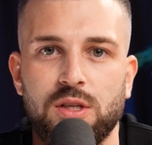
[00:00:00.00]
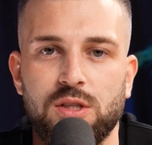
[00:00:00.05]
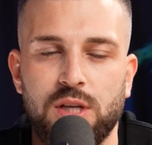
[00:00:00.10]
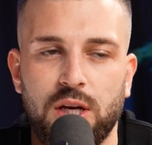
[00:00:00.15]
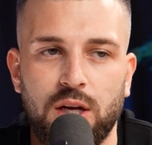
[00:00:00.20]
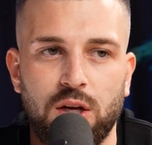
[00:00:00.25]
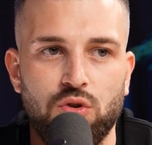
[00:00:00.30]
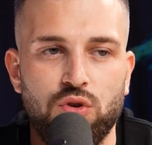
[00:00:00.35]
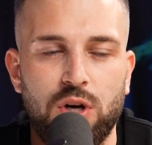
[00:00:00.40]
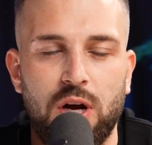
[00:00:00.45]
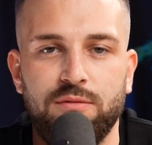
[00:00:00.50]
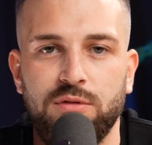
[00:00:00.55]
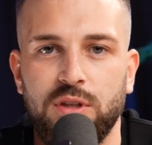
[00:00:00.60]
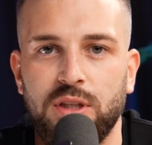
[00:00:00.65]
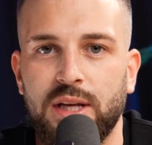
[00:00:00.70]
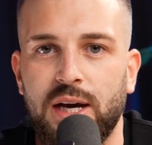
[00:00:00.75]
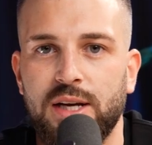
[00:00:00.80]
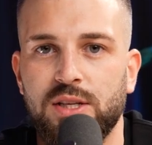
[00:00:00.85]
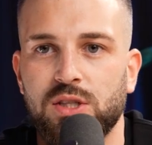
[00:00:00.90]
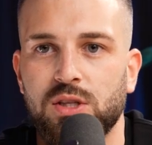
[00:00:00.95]
second driving
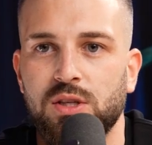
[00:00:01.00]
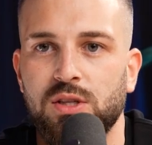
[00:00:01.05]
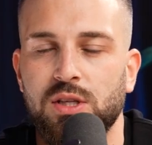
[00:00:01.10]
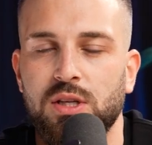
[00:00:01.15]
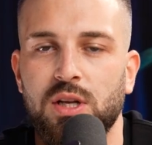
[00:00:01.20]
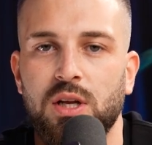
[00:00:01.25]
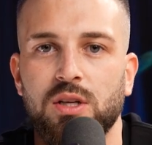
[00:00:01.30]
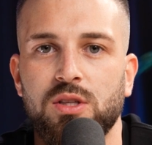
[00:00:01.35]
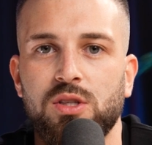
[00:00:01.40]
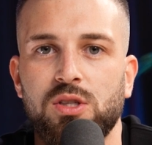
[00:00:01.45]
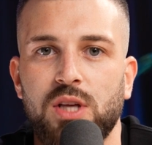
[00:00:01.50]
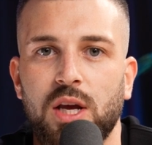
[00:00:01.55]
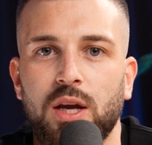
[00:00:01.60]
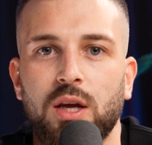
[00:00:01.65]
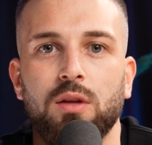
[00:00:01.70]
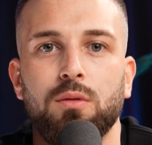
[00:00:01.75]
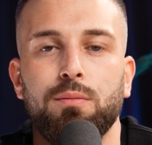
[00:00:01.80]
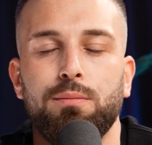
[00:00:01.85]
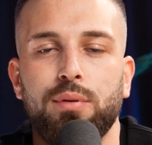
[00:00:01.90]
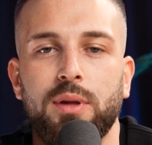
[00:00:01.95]
license, and a
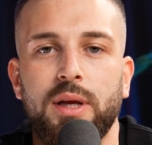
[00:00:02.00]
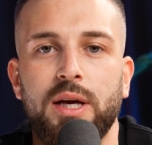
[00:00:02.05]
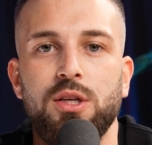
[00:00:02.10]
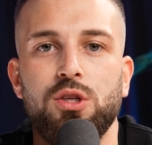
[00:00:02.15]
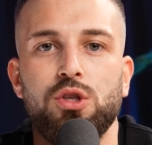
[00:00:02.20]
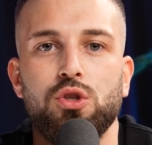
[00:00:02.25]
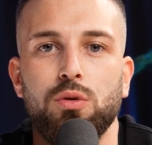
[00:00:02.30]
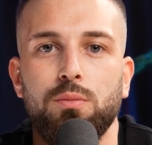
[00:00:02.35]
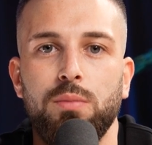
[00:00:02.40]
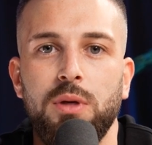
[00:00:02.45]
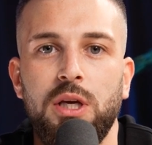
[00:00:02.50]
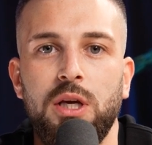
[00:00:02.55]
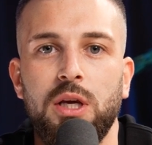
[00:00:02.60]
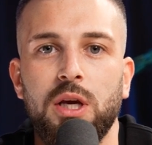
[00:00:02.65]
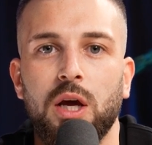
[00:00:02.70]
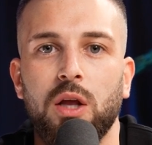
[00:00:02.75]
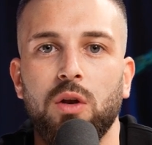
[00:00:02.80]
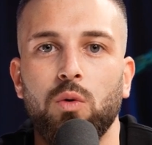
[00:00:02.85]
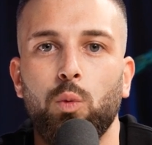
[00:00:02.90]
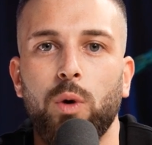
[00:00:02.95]
second place to be
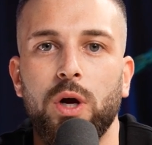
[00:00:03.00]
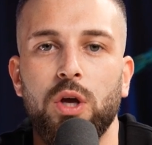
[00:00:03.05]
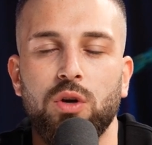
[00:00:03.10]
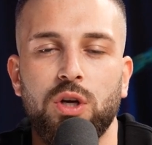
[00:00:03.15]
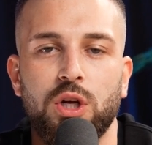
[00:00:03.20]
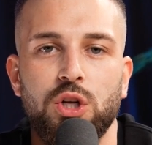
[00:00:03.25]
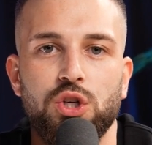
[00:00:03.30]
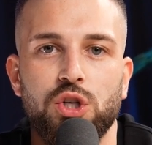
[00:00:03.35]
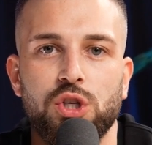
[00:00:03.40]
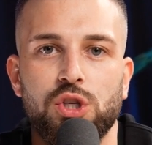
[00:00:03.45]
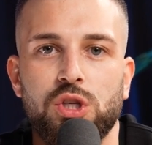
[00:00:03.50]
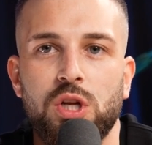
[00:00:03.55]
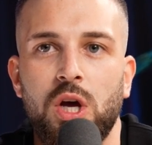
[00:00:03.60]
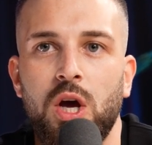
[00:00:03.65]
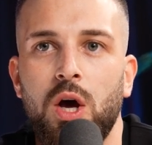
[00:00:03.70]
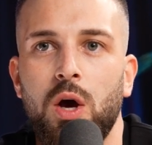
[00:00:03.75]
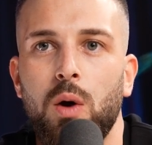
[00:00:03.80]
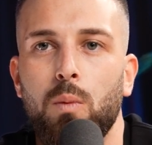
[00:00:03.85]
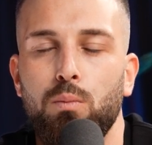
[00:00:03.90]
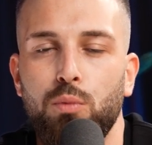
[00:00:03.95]
and where you can just
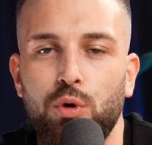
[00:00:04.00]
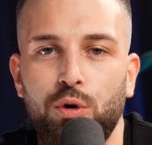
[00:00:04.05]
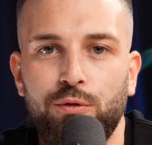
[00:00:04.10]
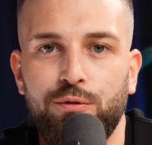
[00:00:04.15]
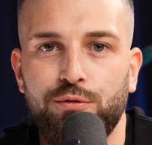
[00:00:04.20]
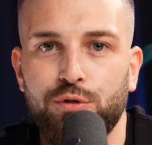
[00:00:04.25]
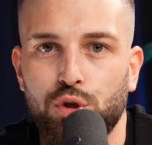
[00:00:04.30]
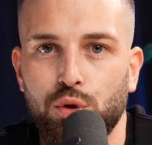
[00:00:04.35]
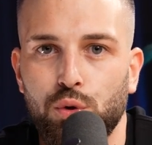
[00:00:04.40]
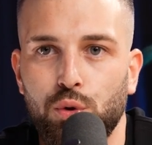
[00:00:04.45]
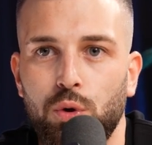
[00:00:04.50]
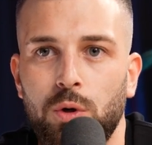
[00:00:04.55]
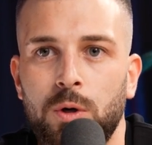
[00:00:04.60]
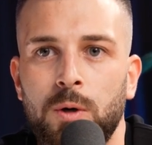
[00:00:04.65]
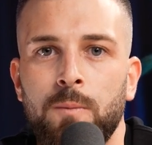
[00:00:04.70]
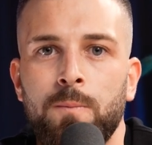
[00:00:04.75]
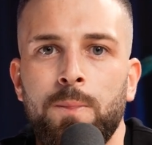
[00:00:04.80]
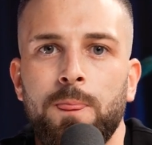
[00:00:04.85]
move to.